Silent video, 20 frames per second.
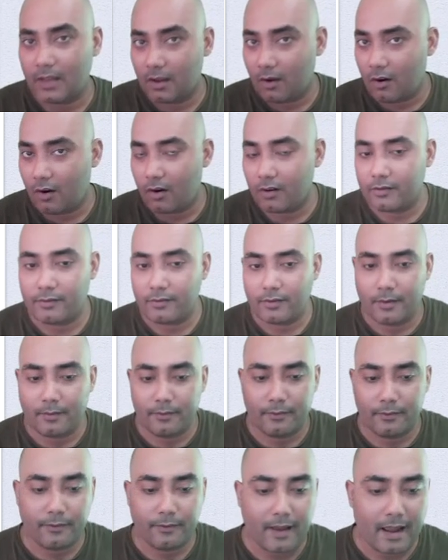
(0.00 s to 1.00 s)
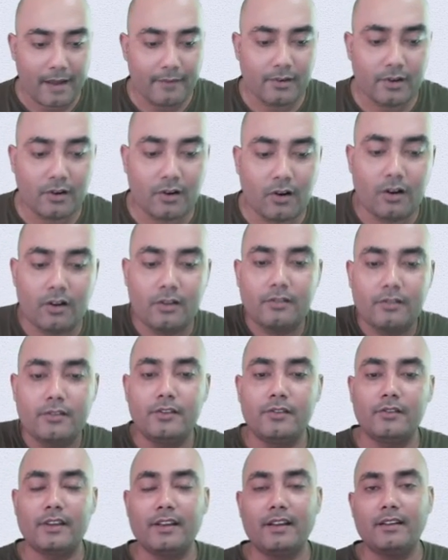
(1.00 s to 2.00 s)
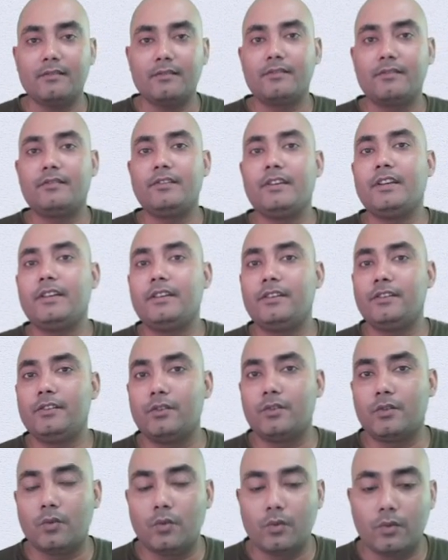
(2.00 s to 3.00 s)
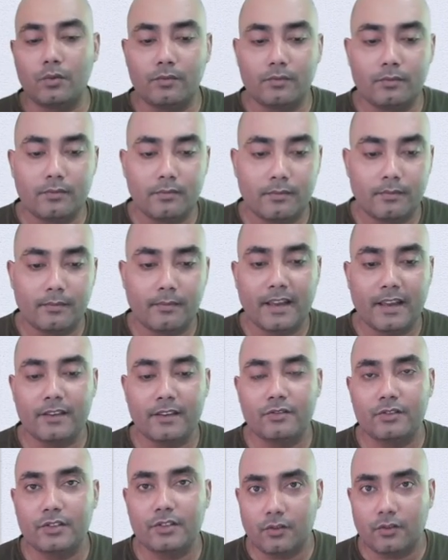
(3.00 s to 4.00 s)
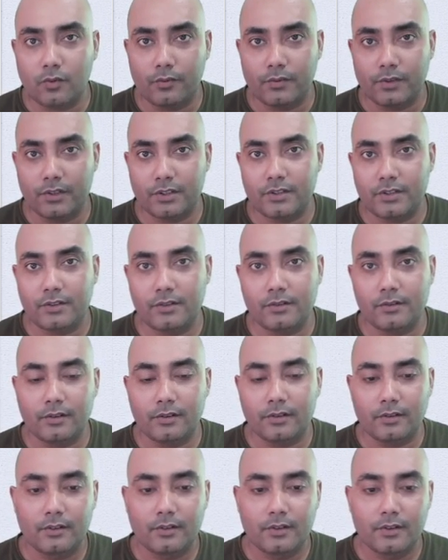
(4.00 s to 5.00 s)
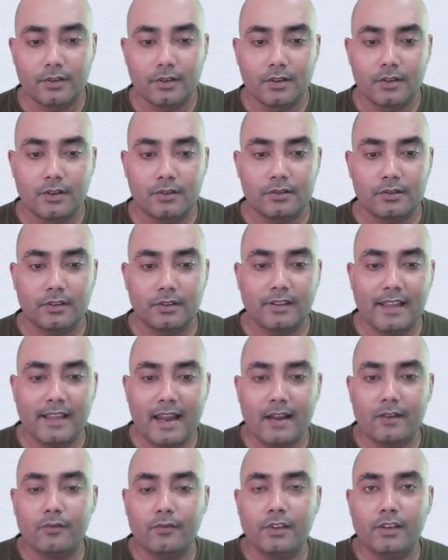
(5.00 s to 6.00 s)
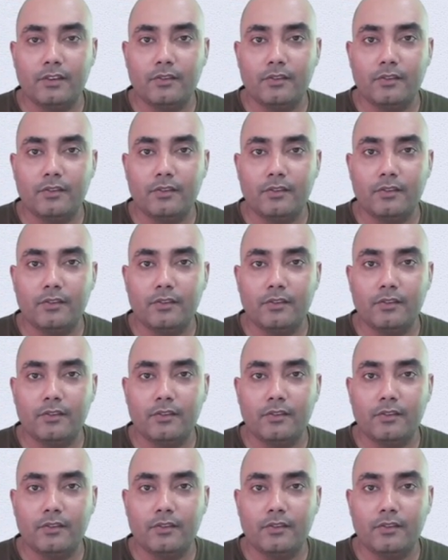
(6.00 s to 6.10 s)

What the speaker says: order from Fiverr, or you can create your own by using OBS Studio. So in that way you